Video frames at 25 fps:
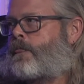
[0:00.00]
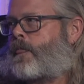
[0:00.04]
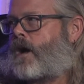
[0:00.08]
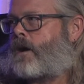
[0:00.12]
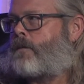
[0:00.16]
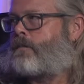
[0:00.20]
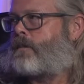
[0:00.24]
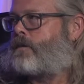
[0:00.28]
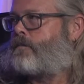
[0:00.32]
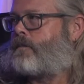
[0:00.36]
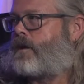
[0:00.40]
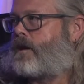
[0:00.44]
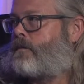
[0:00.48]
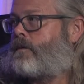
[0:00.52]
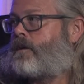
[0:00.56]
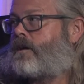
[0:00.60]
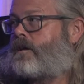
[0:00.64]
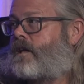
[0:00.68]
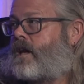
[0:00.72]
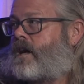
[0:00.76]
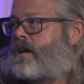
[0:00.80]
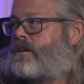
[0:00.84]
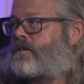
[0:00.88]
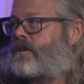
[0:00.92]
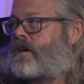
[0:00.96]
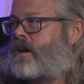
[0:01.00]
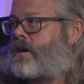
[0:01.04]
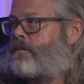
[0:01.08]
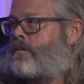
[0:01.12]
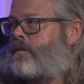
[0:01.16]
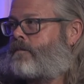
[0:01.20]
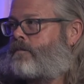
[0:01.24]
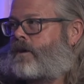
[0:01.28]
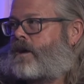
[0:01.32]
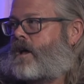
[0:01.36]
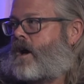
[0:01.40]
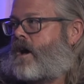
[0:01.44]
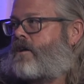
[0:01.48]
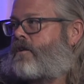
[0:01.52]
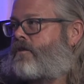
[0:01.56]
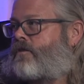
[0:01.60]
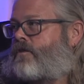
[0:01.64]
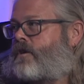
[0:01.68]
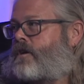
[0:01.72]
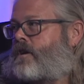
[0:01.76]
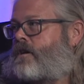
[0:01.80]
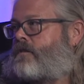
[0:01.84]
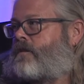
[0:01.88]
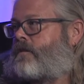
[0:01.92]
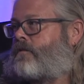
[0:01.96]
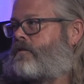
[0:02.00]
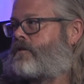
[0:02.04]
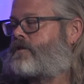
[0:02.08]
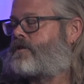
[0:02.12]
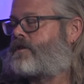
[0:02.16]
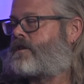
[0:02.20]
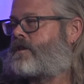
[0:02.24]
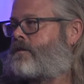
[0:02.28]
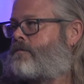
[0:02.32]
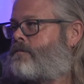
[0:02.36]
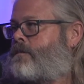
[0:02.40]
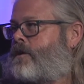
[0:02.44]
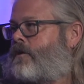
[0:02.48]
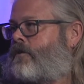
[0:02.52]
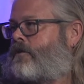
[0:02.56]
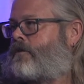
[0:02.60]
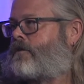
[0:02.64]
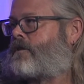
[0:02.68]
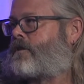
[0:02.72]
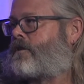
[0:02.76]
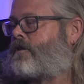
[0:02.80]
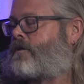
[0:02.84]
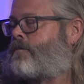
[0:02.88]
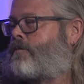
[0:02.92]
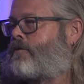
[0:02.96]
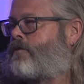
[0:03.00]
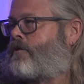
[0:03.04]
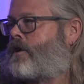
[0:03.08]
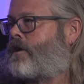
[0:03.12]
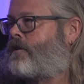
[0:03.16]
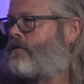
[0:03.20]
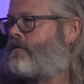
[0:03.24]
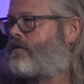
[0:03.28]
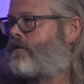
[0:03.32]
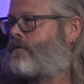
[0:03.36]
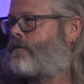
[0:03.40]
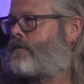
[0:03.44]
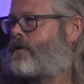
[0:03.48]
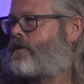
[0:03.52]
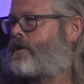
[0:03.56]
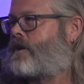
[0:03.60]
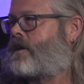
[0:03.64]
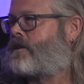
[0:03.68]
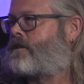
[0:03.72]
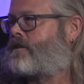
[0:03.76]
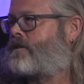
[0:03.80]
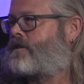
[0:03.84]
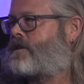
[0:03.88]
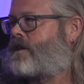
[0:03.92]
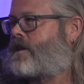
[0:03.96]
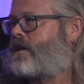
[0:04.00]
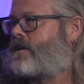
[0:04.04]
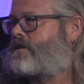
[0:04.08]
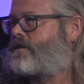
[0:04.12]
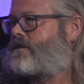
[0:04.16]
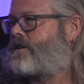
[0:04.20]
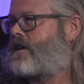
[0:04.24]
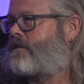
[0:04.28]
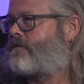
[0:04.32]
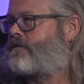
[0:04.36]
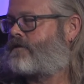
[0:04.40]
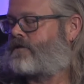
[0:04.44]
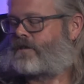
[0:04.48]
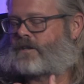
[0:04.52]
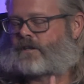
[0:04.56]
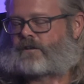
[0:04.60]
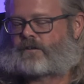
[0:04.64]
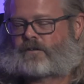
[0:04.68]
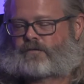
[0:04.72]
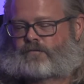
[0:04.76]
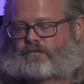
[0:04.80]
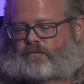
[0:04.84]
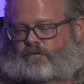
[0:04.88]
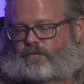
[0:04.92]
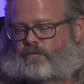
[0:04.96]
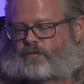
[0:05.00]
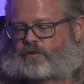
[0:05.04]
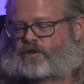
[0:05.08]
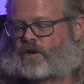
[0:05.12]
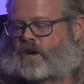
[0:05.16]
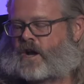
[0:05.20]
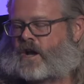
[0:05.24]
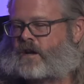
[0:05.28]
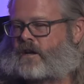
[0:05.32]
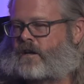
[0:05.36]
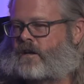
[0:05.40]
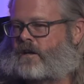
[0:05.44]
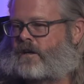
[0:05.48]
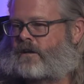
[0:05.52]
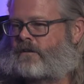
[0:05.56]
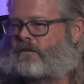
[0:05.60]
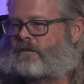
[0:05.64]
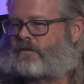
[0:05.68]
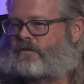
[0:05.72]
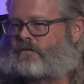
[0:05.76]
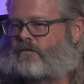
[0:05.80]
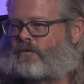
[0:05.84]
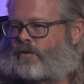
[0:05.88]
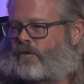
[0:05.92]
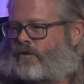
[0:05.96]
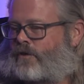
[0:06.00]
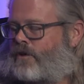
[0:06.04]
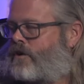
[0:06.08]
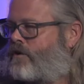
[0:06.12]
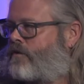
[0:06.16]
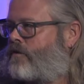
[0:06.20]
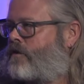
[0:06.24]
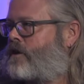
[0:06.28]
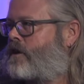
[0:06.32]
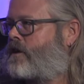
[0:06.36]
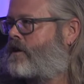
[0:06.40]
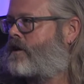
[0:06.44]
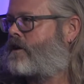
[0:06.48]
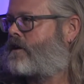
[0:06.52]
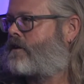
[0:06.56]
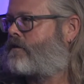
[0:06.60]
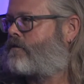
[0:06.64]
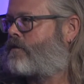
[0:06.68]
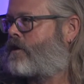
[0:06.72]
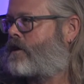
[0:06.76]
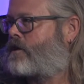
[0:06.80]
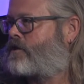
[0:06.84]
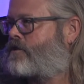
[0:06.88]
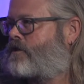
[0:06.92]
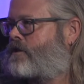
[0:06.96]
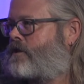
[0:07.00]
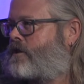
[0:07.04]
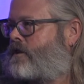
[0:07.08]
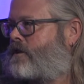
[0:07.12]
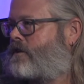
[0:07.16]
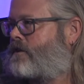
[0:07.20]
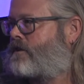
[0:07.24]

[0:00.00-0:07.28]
I mean, maybe it has happened, but I don't think I've ever seen a military parade from the United States. I've seen it from China and North Korea and Russia.